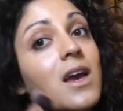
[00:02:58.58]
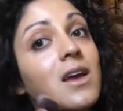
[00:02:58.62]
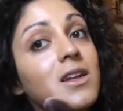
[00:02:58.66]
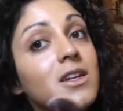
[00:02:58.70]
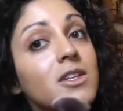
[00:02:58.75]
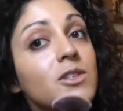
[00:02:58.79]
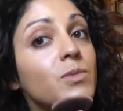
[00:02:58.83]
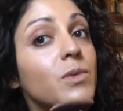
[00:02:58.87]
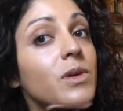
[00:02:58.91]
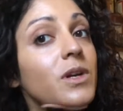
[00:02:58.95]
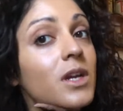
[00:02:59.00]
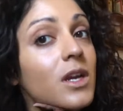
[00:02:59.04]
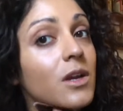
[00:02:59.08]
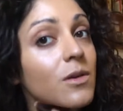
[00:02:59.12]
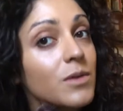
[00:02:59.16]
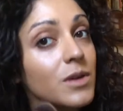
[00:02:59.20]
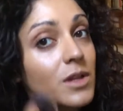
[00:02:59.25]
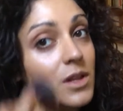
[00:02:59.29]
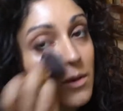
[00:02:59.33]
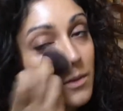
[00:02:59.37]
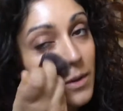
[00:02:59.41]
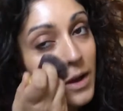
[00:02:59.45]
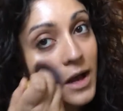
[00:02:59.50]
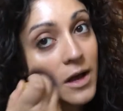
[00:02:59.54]
And it's working
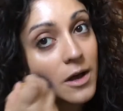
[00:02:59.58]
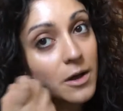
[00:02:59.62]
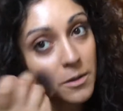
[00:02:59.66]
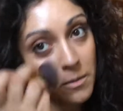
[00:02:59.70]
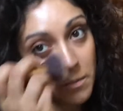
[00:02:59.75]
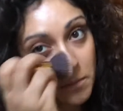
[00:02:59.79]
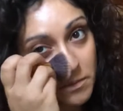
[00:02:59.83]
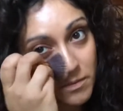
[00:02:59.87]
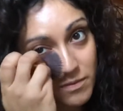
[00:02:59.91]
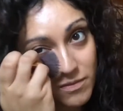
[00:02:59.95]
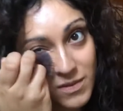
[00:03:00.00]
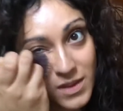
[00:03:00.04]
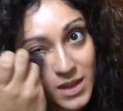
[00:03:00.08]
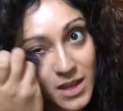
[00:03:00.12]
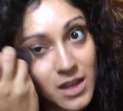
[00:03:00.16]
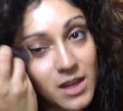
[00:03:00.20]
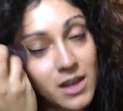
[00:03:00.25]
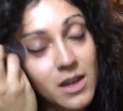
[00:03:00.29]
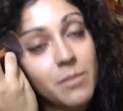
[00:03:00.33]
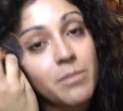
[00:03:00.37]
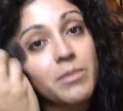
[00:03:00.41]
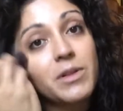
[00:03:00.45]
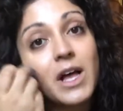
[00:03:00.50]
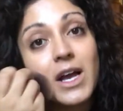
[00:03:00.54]
really well.
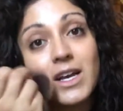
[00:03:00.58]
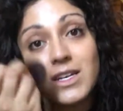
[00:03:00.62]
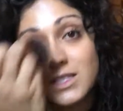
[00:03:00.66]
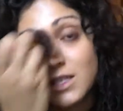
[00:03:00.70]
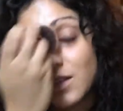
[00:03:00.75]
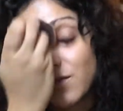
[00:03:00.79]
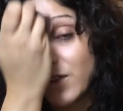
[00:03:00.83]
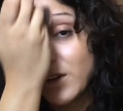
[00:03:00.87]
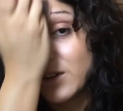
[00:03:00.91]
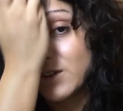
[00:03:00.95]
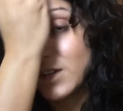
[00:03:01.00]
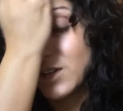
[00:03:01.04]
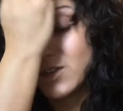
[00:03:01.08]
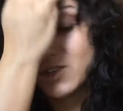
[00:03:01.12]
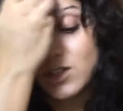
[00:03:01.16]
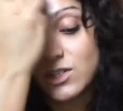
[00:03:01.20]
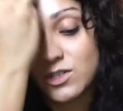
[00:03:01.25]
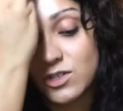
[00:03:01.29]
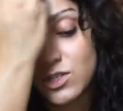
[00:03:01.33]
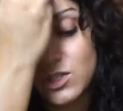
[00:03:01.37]
It applies the foundation